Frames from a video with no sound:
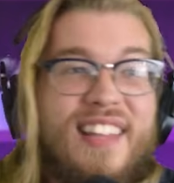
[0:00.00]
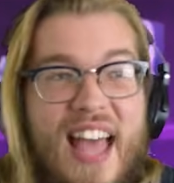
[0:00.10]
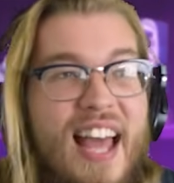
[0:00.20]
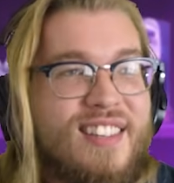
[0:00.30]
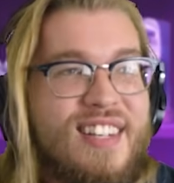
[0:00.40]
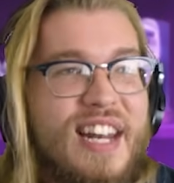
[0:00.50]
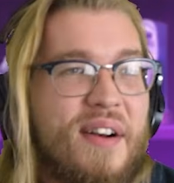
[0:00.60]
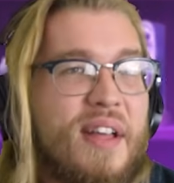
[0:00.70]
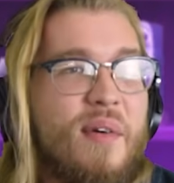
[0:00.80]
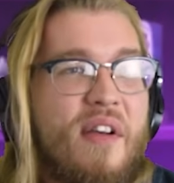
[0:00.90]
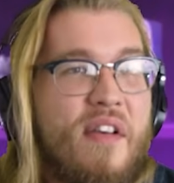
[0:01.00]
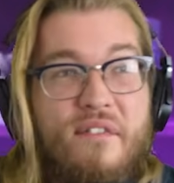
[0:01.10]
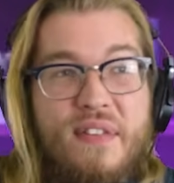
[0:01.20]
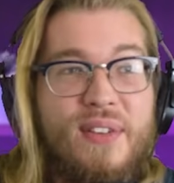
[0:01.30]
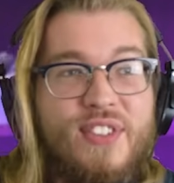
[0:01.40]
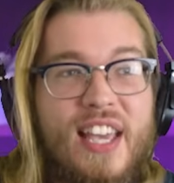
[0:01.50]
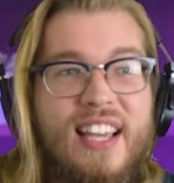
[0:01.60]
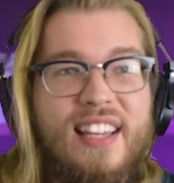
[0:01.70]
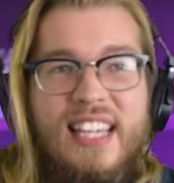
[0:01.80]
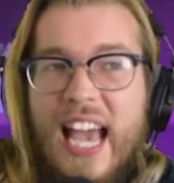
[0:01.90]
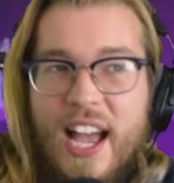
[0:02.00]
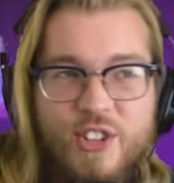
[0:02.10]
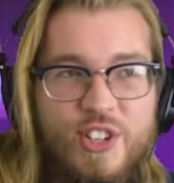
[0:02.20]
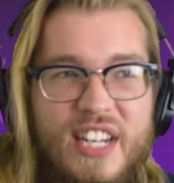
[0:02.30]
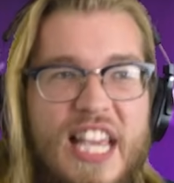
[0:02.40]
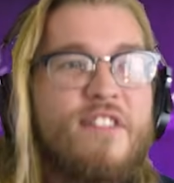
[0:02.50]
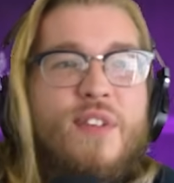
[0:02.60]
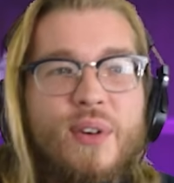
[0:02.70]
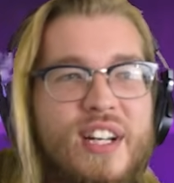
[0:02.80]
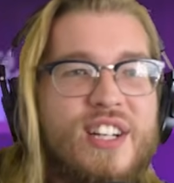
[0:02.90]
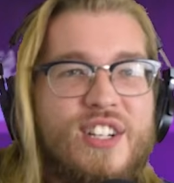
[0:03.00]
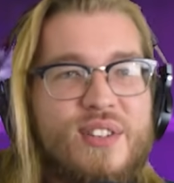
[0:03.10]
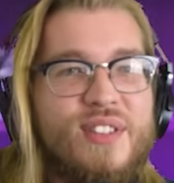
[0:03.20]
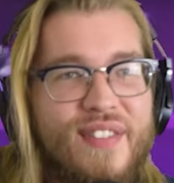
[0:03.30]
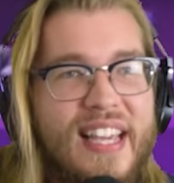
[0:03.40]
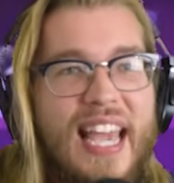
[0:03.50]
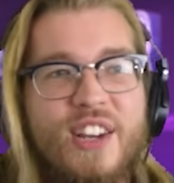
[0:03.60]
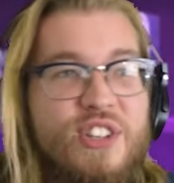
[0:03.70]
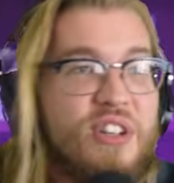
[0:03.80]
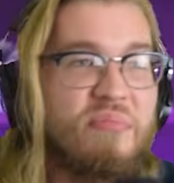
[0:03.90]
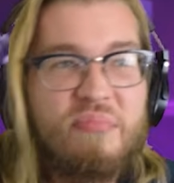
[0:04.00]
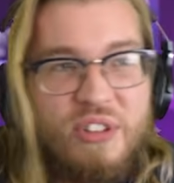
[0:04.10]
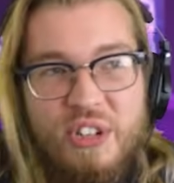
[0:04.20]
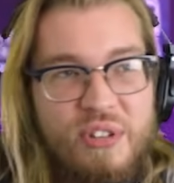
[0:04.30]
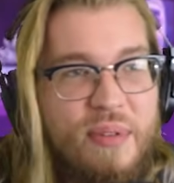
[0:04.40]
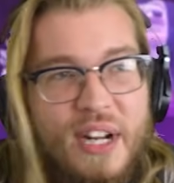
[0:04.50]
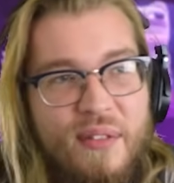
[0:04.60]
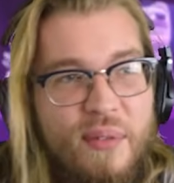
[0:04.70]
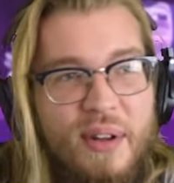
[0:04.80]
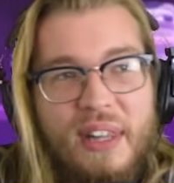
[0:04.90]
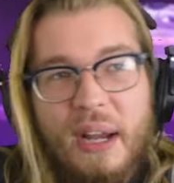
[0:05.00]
in that scenario, it feels like, yeah, if you're going to do the vacation, shouldn't you bring everyone?